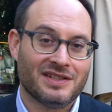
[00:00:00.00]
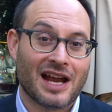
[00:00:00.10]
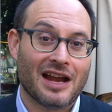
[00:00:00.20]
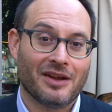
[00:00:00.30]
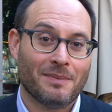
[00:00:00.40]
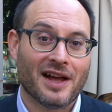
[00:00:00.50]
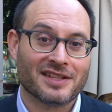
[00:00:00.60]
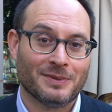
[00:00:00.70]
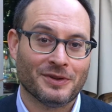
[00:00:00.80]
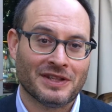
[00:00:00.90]
which is an
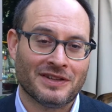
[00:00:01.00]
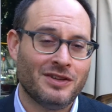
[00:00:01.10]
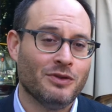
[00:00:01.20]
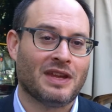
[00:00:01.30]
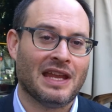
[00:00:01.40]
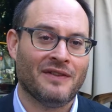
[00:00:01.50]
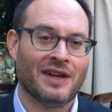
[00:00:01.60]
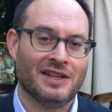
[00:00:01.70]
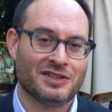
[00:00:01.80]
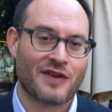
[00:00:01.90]
entirely possible thing to
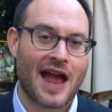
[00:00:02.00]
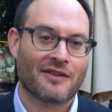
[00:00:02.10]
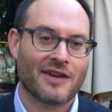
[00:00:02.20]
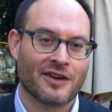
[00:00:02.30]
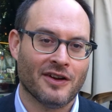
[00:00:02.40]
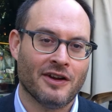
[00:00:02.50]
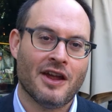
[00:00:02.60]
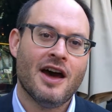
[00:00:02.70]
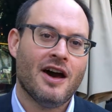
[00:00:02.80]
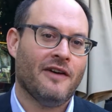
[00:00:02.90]
do given his
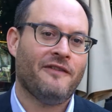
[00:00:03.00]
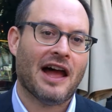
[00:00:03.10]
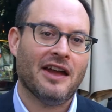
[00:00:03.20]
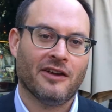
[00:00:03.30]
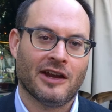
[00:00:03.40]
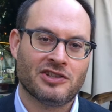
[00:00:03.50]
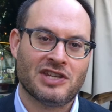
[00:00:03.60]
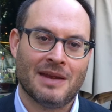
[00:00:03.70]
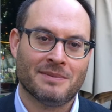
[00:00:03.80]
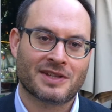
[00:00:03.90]
track record of
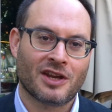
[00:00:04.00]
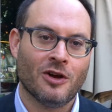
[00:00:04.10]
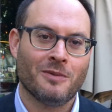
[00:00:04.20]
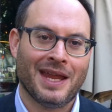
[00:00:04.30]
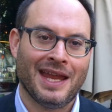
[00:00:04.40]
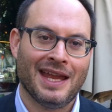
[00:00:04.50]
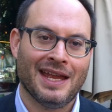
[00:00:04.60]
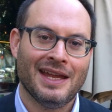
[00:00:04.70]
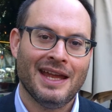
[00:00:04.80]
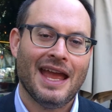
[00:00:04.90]
firing James
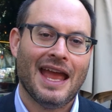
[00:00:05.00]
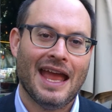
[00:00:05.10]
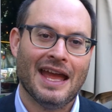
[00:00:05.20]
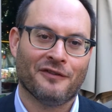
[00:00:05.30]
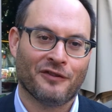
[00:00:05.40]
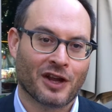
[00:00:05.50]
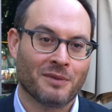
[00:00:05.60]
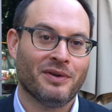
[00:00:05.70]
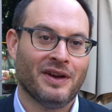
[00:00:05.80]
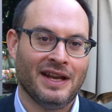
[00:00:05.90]
Comey
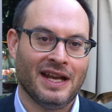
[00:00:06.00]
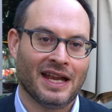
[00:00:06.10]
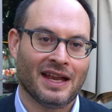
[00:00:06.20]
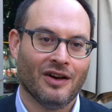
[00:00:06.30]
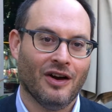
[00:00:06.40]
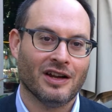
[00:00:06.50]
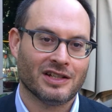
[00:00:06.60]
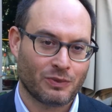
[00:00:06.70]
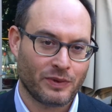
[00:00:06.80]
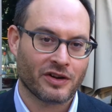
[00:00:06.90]
and for
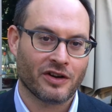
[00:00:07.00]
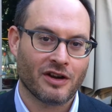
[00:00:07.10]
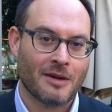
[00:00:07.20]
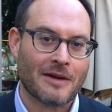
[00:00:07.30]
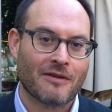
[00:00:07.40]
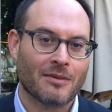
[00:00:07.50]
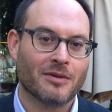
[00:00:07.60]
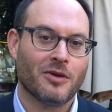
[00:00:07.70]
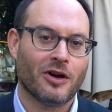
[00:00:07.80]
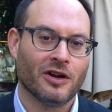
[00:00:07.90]
complaining on
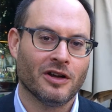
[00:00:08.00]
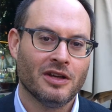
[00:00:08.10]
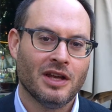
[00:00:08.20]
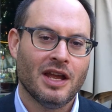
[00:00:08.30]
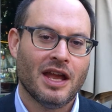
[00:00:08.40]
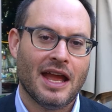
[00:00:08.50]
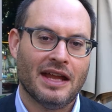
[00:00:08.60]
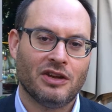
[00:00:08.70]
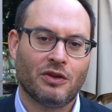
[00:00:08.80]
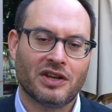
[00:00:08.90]
Twitter about Robert Mueller.
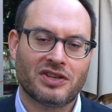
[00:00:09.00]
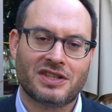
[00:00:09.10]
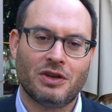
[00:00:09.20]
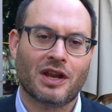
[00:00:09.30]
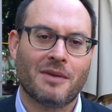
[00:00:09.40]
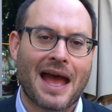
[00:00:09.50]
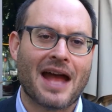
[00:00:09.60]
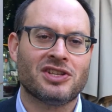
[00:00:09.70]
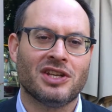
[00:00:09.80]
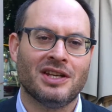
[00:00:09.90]
And you
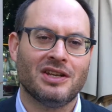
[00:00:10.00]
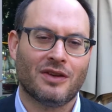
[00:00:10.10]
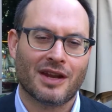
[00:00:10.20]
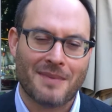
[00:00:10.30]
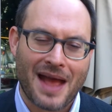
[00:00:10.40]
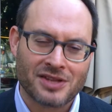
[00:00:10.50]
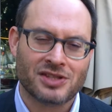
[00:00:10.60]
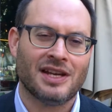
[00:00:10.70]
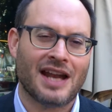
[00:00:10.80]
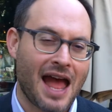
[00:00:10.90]
can imagine
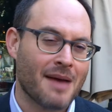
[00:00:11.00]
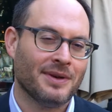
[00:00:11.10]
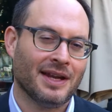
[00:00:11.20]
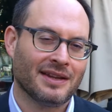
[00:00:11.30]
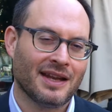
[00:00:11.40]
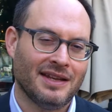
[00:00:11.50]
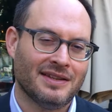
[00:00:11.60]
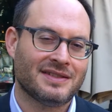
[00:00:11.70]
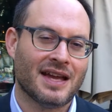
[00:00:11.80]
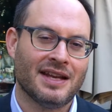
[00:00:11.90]
it
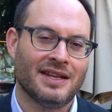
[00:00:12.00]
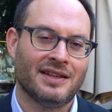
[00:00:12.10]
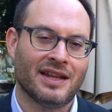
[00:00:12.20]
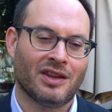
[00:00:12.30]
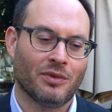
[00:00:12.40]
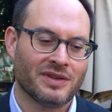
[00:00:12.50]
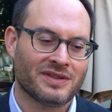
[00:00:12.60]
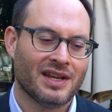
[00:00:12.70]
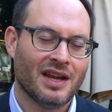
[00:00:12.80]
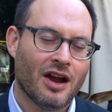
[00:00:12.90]
happening, that he
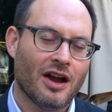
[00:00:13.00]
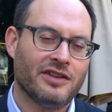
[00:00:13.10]
decided that